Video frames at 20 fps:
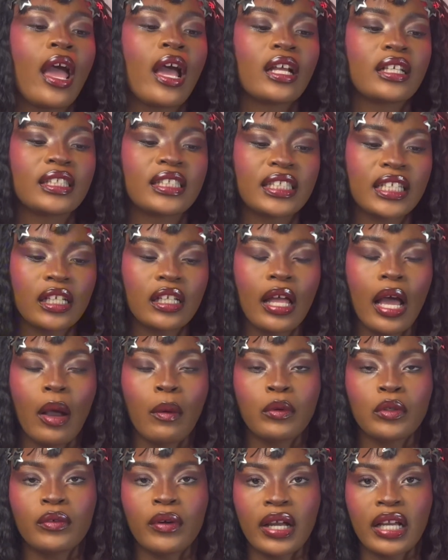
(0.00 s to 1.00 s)
Still, I
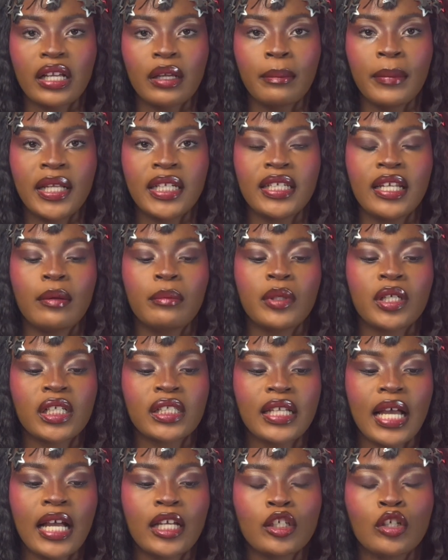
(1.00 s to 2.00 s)
would recommend it because
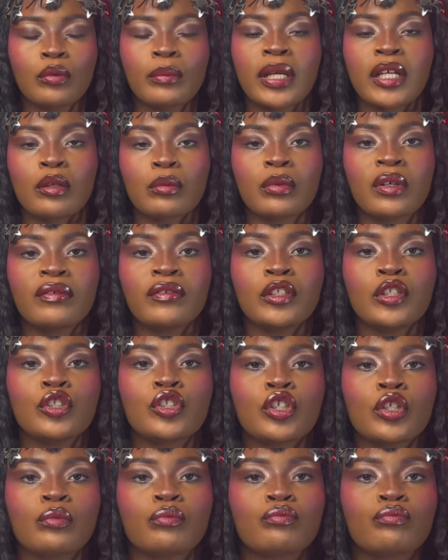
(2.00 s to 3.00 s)
I know Makeup
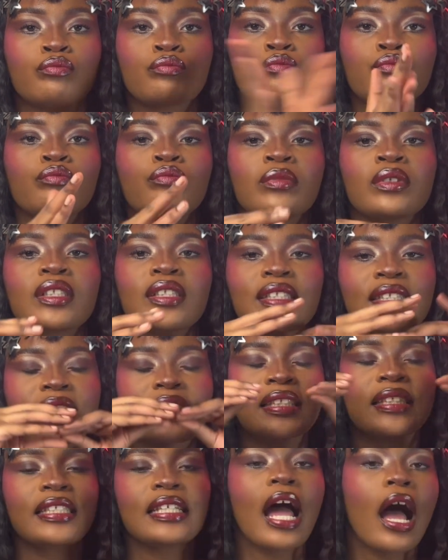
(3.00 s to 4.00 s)
Revolution
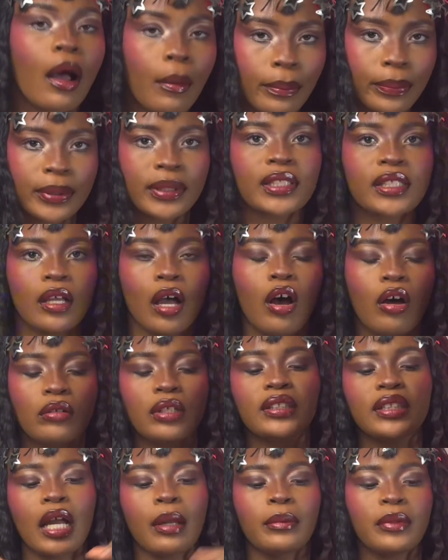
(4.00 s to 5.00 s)
snaps all the
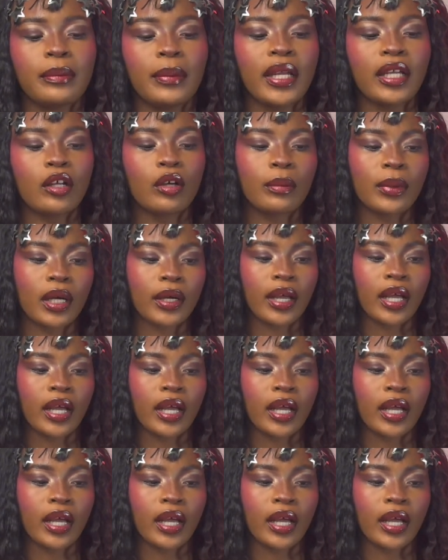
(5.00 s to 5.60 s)
time with makeup.